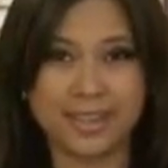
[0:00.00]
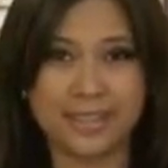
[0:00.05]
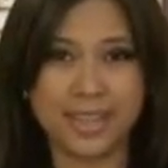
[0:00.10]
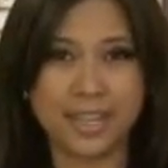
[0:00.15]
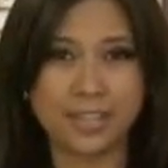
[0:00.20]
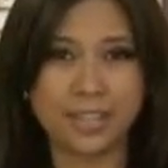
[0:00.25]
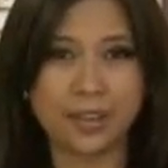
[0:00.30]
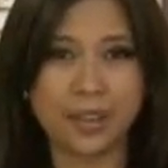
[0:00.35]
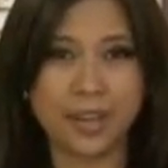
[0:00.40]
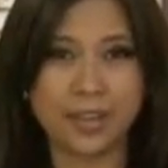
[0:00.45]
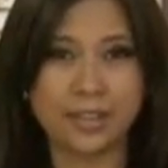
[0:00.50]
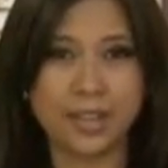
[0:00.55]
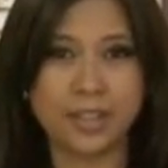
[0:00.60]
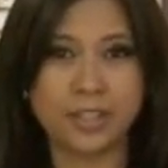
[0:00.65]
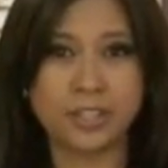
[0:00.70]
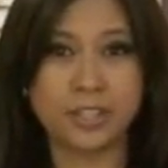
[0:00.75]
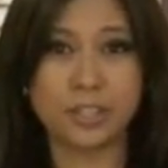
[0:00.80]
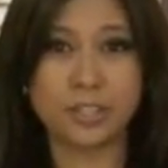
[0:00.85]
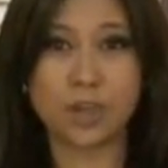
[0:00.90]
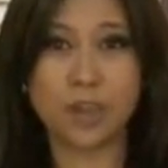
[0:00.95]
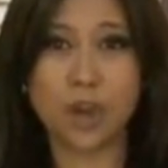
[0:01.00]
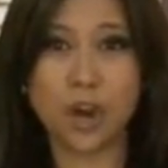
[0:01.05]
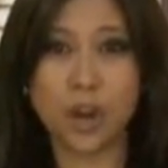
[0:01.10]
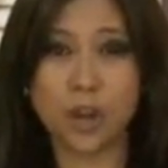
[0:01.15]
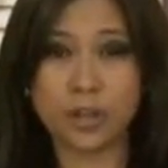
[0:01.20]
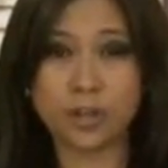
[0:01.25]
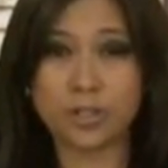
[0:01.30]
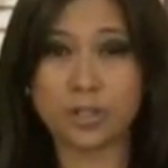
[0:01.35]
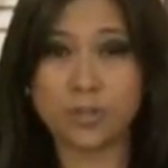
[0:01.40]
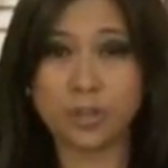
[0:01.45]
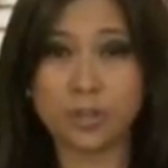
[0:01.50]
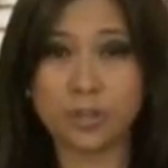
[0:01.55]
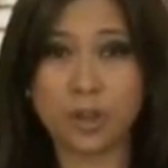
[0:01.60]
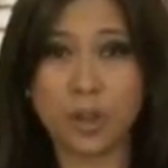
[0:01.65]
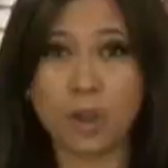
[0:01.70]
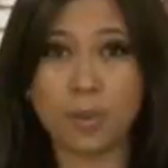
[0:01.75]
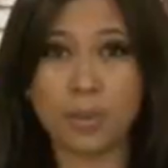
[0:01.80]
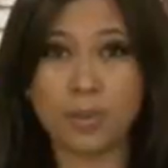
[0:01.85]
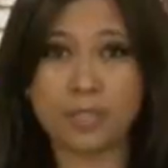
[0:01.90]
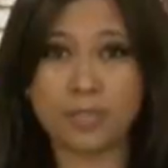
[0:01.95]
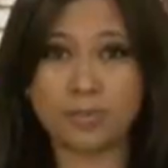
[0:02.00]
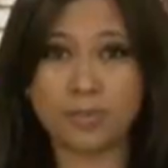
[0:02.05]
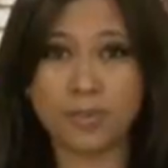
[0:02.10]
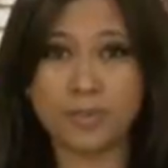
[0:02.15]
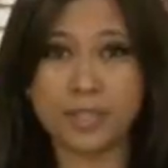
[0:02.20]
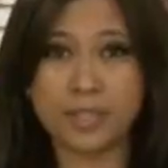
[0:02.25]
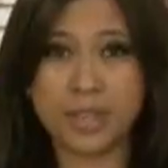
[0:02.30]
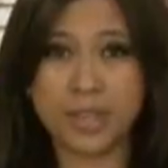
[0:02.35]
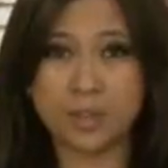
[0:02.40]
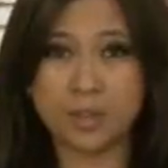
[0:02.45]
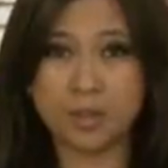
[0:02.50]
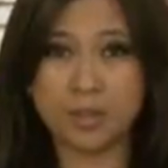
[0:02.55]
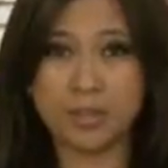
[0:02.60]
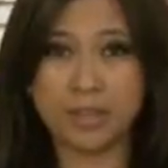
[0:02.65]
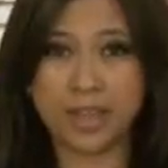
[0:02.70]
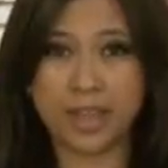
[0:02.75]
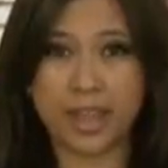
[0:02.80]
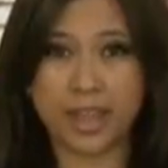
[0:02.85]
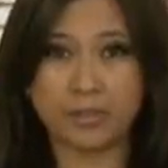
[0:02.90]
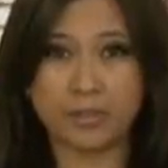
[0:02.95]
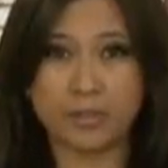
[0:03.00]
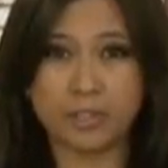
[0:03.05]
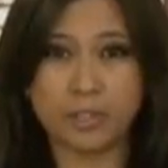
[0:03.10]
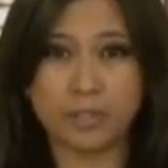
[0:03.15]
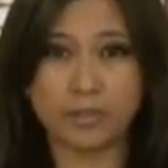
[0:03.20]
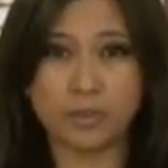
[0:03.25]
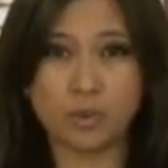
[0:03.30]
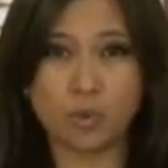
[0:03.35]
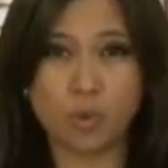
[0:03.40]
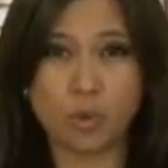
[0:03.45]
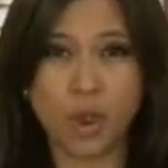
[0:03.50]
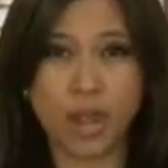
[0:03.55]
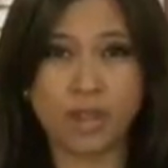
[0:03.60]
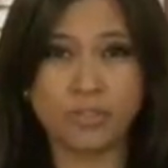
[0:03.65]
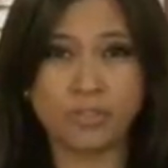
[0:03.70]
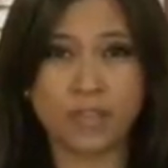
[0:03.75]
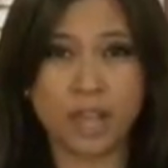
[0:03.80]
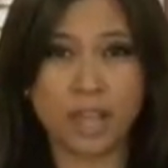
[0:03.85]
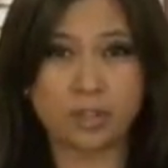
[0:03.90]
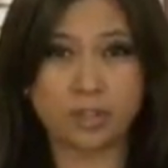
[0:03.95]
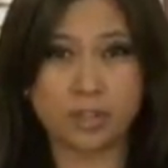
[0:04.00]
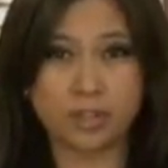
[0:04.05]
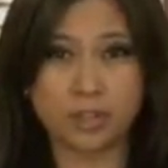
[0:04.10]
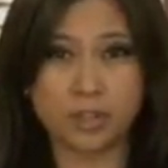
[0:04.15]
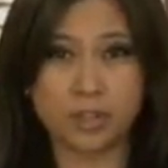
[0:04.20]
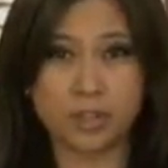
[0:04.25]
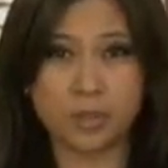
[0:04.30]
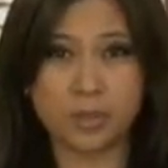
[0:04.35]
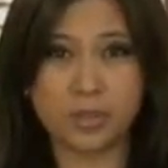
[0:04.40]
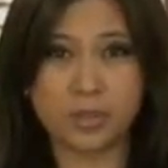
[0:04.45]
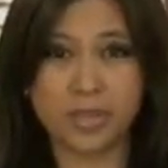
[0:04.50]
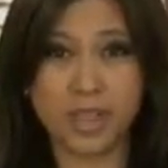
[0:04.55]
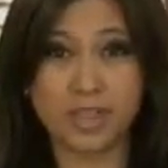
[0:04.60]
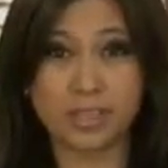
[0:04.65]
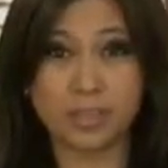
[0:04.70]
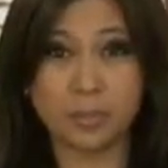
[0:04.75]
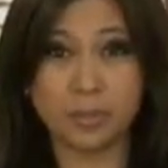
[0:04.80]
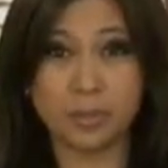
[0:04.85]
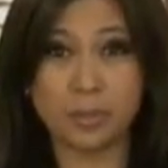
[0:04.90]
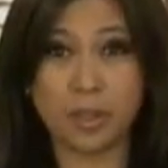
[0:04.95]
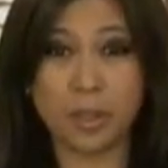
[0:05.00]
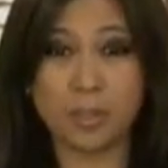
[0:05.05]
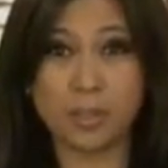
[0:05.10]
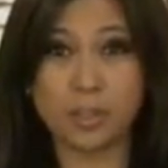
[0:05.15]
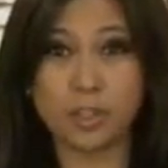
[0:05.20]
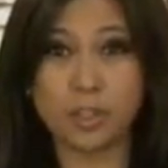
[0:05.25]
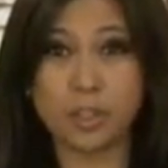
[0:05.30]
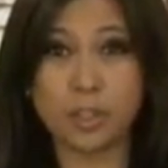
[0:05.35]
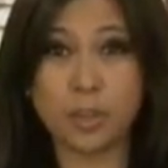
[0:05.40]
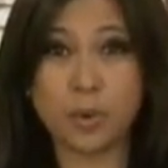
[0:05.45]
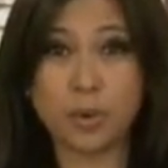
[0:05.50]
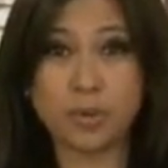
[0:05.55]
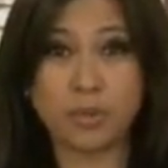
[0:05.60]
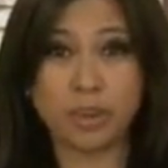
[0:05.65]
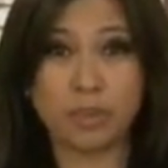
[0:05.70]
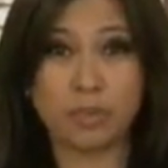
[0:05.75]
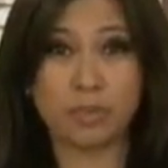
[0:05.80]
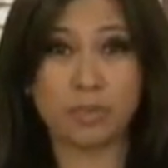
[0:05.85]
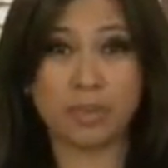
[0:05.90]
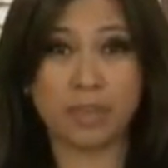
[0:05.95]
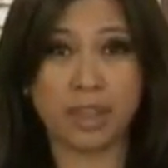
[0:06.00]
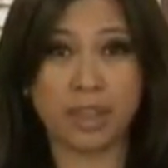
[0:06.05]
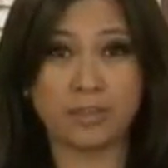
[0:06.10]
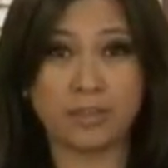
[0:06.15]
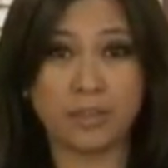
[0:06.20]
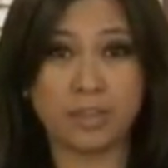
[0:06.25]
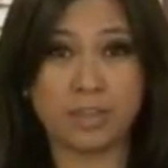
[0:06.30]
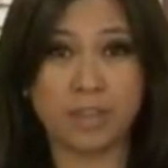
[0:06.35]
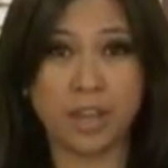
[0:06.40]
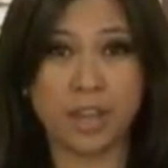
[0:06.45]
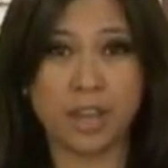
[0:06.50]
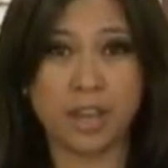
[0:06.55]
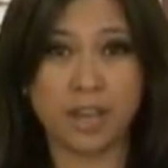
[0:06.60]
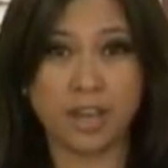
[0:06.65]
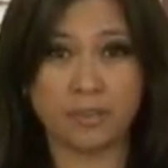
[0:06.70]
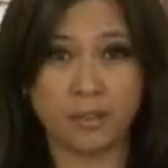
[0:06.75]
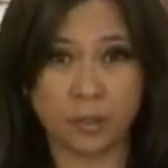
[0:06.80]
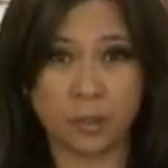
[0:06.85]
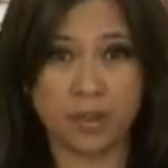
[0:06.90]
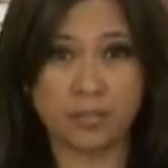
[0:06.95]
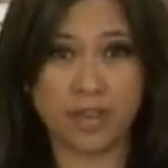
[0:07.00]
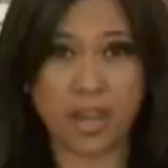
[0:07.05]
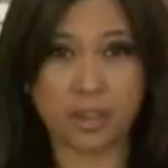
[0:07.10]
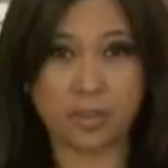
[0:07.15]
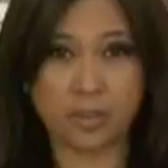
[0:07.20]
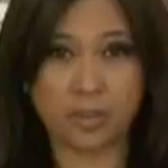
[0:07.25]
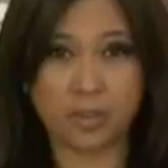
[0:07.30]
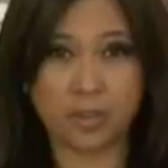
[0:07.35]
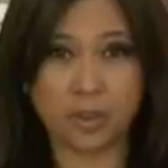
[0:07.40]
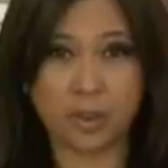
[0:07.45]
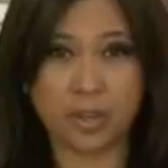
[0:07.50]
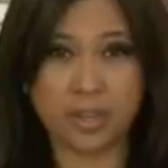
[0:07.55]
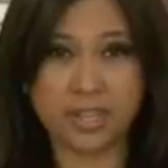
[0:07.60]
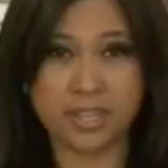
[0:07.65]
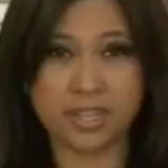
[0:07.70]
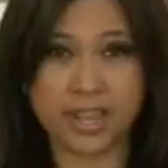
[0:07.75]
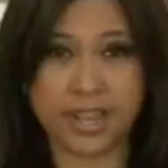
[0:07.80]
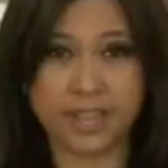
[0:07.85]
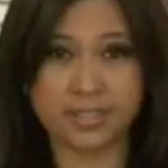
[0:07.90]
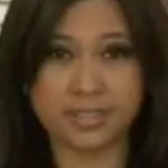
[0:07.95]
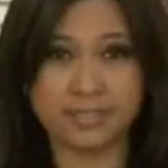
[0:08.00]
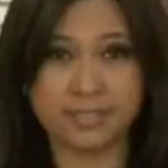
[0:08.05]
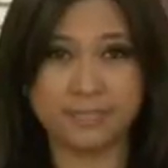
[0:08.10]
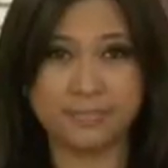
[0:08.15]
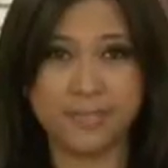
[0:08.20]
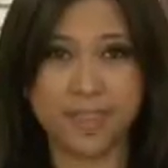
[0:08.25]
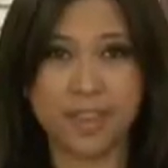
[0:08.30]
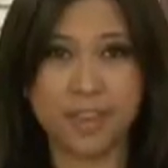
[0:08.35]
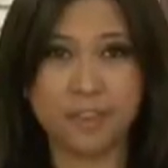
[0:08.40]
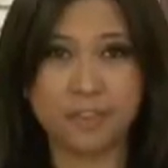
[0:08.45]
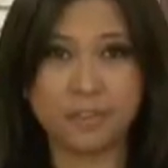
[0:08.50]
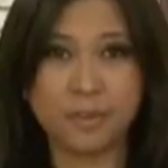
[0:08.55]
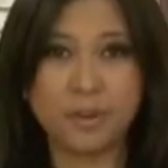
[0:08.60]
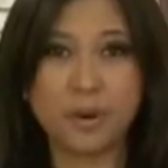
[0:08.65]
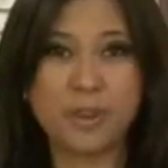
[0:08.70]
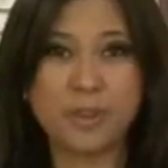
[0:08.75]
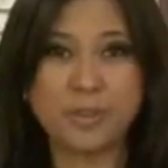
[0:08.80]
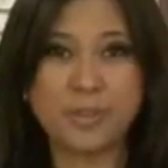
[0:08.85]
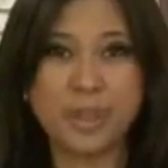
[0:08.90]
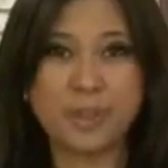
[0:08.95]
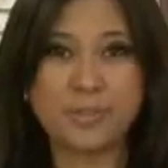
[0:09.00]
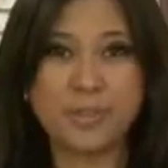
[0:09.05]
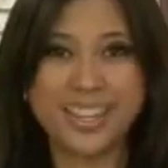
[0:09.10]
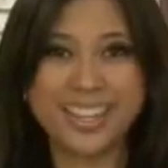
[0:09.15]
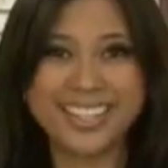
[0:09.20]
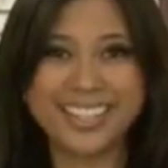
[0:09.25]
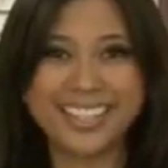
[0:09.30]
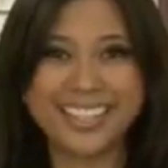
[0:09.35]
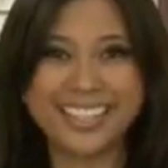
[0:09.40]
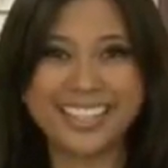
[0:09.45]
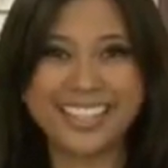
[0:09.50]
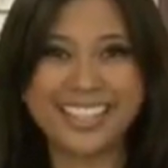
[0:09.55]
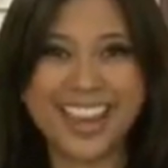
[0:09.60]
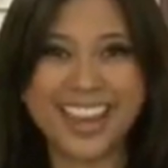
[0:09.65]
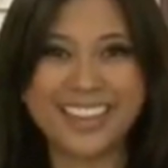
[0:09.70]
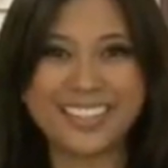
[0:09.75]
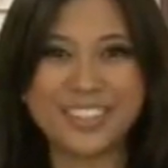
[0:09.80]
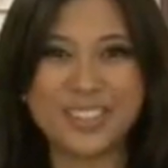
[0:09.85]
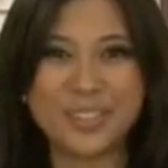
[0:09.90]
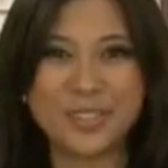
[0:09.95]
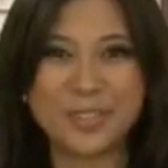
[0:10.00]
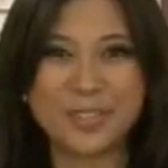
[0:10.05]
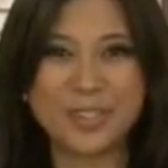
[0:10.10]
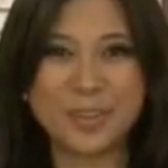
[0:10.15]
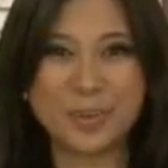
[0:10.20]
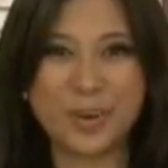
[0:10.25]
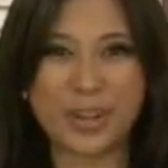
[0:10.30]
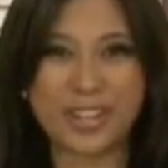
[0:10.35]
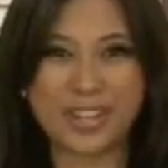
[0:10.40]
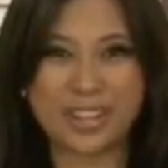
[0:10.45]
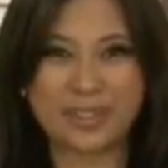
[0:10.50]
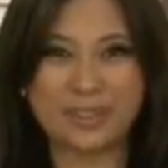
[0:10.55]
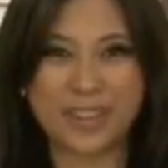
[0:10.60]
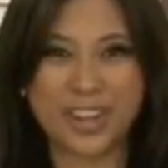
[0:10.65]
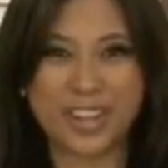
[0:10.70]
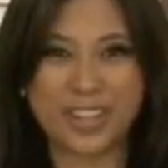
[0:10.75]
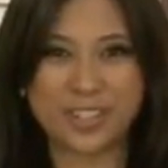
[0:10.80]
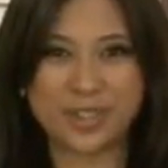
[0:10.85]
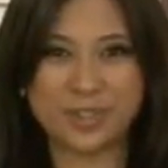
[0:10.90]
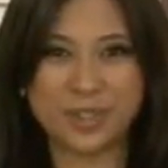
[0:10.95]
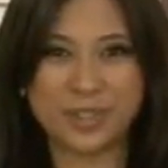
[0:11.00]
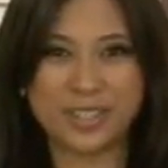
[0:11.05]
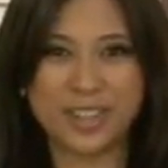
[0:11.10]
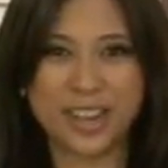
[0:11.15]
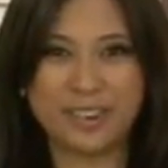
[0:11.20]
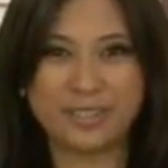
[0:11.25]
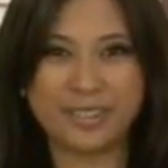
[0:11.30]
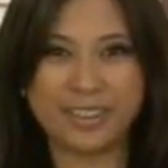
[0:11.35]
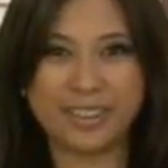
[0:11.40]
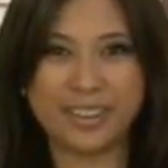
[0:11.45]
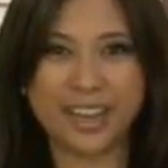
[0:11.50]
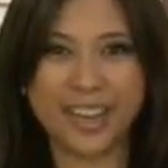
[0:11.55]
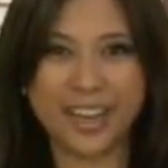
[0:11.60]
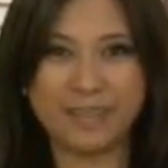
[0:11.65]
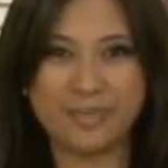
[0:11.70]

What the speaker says: Delta Airlines is currently below its 50-day moving average of $12.02 and below its 200-day moving average of $12.30. For more news updates, stay tuned. You're watching the Financial News Network.